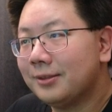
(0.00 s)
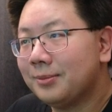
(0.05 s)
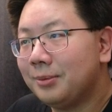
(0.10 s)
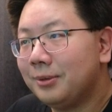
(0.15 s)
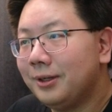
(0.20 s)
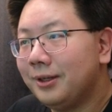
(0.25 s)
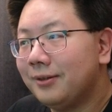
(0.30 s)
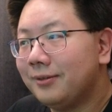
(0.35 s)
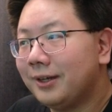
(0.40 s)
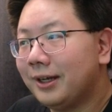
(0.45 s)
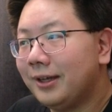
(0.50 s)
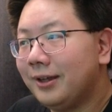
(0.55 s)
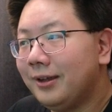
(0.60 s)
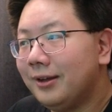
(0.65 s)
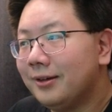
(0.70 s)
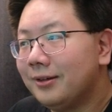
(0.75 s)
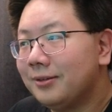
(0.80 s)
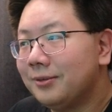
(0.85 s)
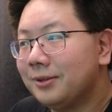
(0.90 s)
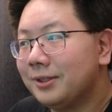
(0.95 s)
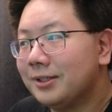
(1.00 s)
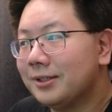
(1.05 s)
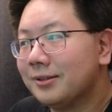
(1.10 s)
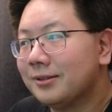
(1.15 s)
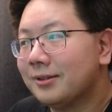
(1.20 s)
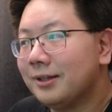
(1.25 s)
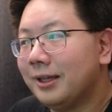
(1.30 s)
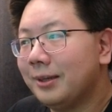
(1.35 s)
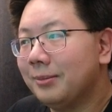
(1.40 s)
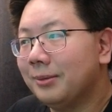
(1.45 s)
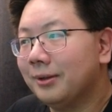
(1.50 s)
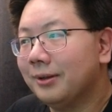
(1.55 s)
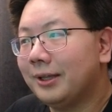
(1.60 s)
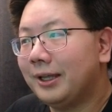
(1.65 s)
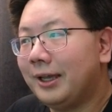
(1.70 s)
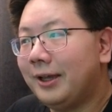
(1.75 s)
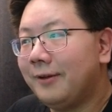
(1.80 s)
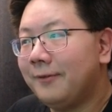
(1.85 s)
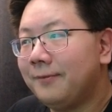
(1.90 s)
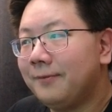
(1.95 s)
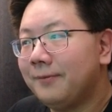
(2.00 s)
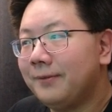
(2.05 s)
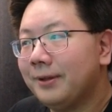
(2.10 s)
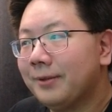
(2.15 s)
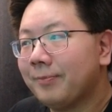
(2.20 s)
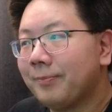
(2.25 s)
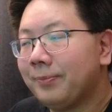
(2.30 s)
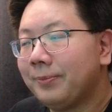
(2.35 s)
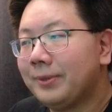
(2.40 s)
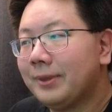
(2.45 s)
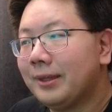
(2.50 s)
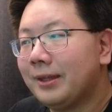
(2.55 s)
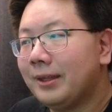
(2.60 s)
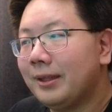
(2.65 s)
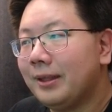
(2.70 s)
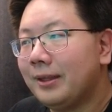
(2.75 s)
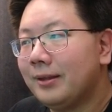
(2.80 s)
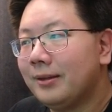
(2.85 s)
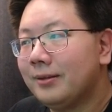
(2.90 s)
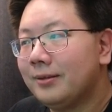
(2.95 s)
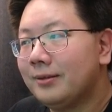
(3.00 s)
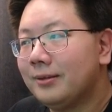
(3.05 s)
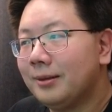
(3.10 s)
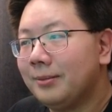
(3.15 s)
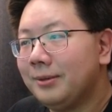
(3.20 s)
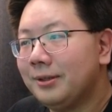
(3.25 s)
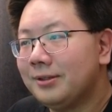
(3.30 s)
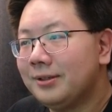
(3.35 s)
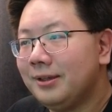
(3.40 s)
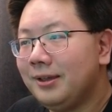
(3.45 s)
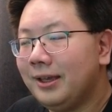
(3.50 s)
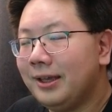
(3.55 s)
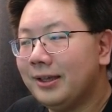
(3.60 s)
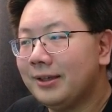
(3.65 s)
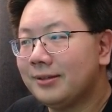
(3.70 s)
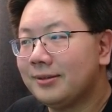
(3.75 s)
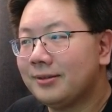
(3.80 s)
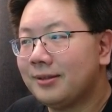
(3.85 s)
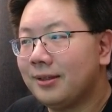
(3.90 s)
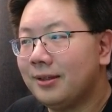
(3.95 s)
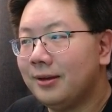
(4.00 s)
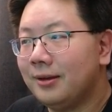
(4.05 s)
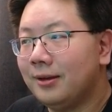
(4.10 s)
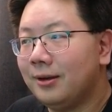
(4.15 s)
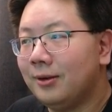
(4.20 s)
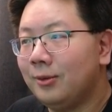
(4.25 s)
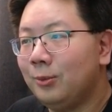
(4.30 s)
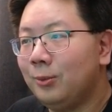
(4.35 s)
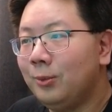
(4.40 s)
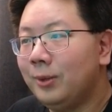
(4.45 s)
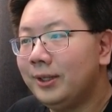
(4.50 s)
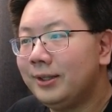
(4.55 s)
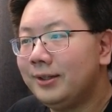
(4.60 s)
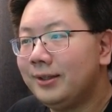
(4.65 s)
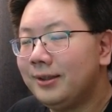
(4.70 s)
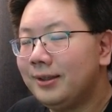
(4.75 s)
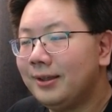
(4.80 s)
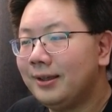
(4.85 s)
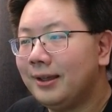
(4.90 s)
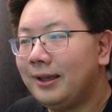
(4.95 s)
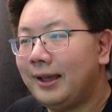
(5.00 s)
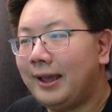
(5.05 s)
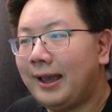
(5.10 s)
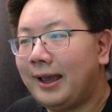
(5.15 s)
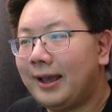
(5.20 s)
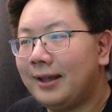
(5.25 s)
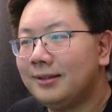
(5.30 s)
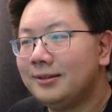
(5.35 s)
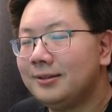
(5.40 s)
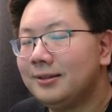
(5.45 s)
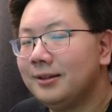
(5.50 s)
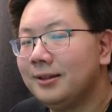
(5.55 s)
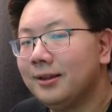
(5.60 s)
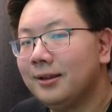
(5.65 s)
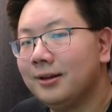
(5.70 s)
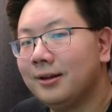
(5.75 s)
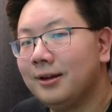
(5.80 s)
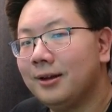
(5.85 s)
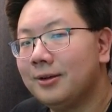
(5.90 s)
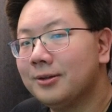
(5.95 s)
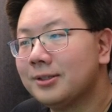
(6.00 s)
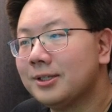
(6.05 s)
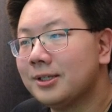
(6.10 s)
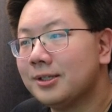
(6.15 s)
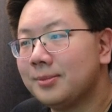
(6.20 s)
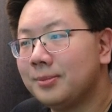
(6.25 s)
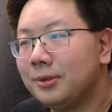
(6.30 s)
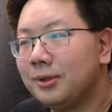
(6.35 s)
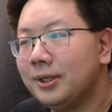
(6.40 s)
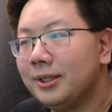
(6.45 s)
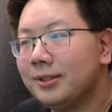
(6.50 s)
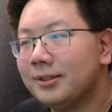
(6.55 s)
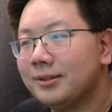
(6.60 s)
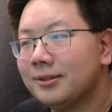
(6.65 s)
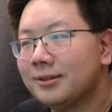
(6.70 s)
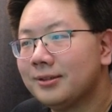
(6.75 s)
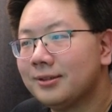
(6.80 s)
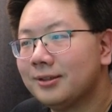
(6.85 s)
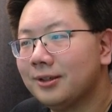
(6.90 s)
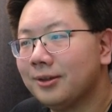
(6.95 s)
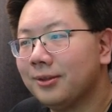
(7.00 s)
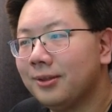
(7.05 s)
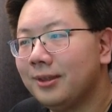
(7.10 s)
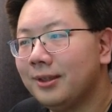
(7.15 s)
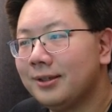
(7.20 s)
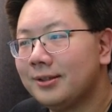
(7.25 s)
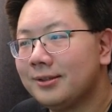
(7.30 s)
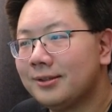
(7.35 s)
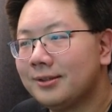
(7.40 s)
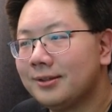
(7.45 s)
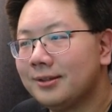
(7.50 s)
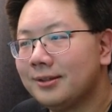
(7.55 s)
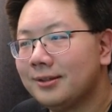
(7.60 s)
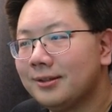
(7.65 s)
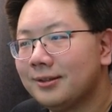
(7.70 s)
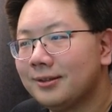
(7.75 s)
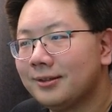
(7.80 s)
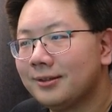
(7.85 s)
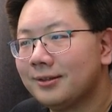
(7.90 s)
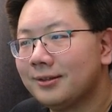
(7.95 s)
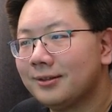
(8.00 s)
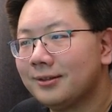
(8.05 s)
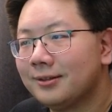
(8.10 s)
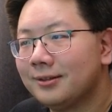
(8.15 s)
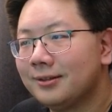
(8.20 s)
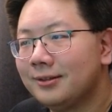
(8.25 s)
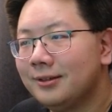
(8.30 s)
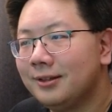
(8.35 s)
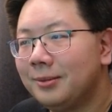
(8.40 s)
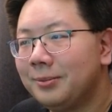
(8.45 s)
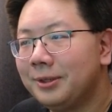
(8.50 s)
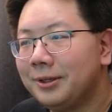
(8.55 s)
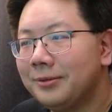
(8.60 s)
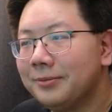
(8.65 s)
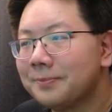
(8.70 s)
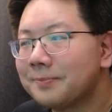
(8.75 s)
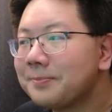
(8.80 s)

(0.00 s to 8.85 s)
point right here, which is labeled F. WC is the width at the closest point, so this number.